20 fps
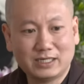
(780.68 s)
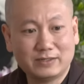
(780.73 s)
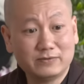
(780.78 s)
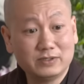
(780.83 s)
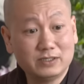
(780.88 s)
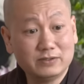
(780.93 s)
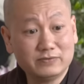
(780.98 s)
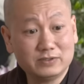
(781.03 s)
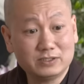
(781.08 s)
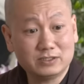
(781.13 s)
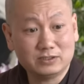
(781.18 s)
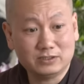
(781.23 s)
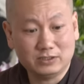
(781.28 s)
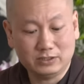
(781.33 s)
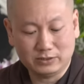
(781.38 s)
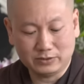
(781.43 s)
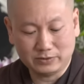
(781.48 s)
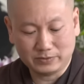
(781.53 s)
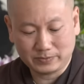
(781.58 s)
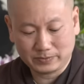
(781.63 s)
have given to
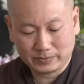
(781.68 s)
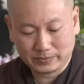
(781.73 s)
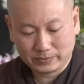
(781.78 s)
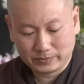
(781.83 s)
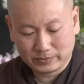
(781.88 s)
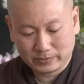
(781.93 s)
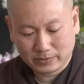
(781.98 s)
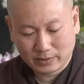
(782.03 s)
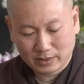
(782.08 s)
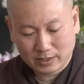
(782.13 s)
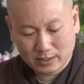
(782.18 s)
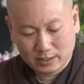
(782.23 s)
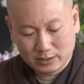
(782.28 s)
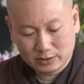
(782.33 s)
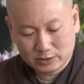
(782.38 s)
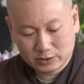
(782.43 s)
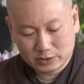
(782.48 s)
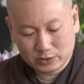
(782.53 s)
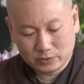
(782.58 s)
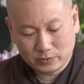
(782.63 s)
you.
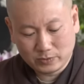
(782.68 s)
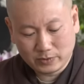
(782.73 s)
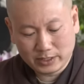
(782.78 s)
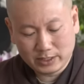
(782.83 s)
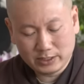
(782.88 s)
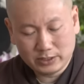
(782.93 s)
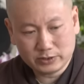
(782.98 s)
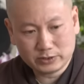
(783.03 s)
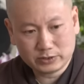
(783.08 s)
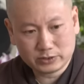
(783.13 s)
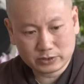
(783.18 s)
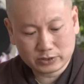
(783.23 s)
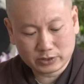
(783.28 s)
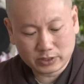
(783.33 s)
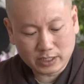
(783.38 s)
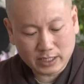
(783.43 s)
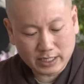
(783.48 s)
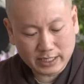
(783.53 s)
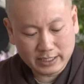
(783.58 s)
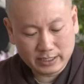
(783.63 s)
So when you
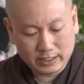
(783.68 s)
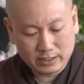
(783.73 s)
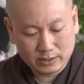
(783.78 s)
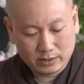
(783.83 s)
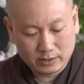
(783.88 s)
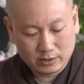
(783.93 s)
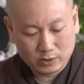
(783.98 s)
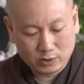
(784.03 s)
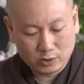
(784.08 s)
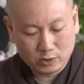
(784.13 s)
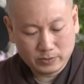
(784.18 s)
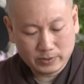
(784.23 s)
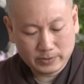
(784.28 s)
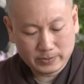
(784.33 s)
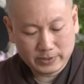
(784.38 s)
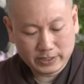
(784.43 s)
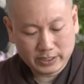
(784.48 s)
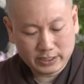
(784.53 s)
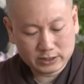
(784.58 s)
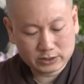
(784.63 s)
try, open
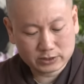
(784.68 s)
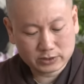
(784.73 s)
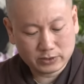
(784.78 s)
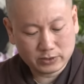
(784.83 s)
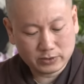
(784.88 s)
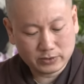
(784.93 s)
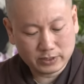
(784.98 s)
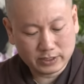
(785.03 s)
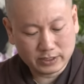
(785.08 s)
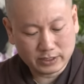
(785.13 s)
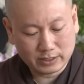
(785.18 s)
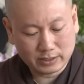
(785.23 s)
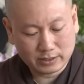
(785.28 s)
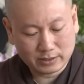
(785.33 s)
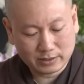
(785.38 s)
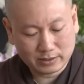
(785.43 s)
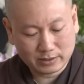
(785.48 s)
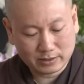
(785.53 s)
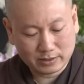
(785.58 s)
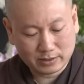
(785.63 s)
very slowly
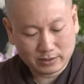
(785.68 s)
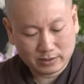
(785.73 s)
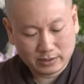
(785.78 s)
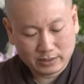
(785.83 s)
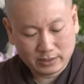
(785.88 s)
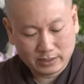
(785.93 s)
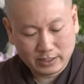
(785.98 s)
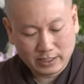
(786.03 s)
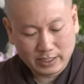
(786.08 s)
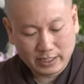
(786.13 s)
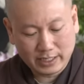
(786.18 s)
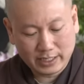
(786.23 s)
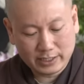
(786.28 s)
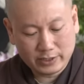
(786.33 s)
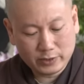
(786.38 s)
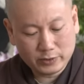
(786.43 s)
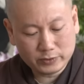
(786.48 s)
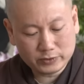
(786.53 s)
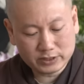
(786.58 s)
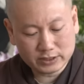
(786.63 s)
and
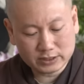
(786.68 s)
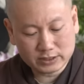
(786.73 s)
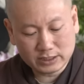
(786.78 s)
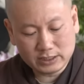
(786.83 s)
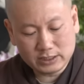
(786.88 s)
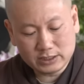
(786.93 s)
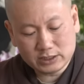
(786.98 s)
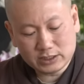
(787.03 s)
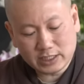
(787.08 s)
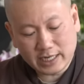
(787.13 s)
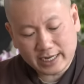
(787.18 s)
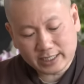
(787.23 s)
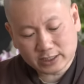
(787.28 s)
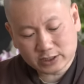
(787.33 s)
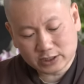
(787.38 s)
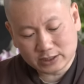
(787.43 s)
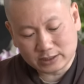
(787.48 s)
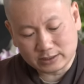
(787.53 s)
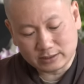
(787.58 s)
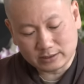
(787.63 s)
notice each
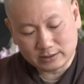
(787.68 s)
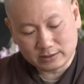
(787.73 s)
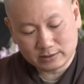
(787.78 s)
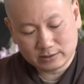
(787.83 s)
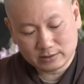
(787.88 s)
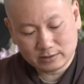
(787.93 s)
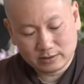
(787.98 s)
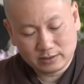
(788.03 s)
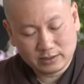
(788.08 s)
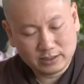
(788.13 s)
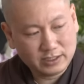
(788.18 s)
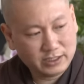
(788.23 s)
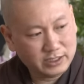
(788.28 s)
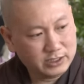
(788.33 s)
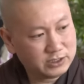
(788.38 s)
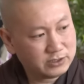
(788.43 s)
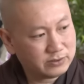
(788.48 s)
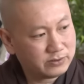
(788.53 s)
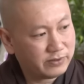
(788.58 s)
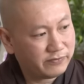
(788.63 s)
action,
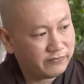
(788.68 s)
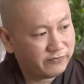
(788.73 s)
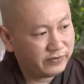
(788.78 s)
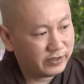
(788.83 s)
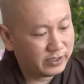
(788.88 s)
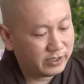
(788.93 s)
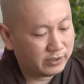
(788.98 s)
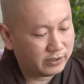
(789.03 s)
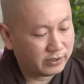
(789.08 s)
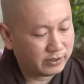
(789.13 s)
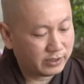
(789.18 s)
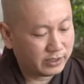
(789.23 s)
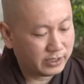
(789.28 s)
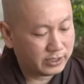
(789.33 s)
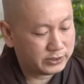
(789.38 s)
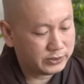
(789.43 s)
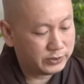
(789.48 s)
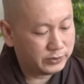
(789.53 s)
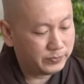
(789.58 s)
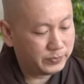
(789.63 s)
each of your finger
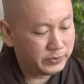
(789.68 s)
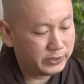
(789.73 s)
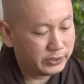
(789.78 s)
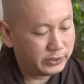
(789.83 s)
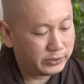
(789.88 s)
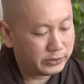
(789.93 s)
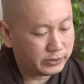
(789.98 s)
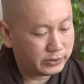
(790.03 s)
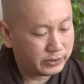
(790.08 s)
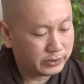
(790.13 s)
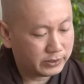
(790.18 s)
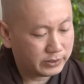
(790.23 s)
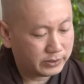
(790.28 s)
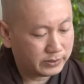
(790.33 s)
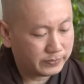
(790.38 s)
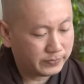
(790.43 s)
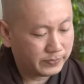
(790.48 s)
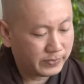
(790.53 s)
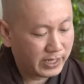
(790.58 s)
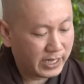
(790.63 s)
as you peel
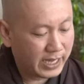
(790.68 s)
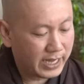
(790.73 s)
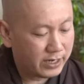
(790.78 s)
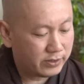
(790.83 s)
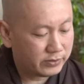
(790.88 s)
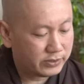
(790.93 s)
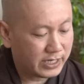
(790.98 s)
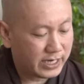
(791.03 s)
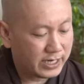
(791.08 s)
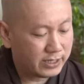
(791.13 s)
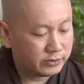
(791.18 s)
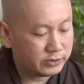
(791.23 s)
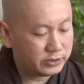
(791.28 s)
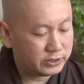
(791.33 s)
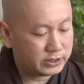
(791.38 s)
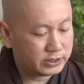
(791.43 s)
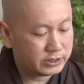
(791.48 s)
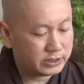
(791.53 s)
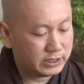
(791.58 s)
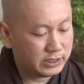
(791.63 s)
out the outer
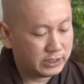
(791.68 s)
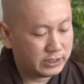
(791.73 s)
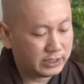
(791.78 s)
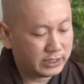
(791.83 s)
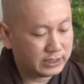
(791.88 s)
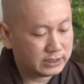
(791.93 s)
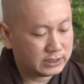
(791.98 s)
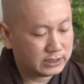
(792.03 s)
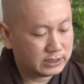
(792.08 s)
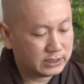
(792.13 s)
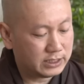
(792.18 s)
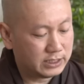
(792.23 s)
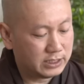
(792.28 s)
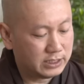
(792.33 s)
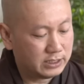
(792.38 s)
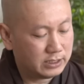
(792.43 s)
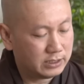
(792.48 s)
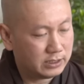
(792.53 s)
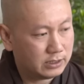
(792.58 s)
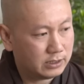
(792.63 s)
skin and
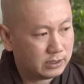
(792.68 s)
see